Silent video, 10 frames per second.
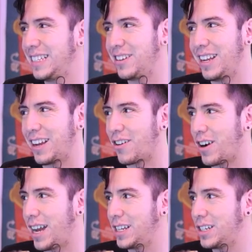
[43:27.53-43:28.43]
this is gonna
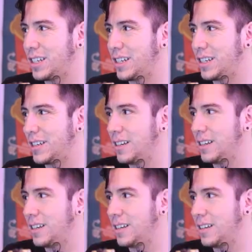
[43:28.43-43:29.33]
crash.
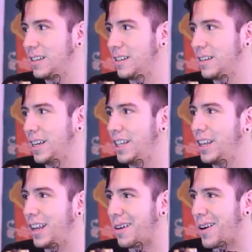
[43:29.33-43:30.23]
It
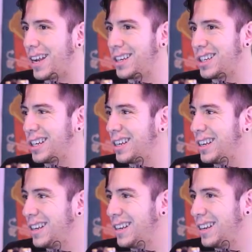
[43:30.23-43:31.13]
didn't crash.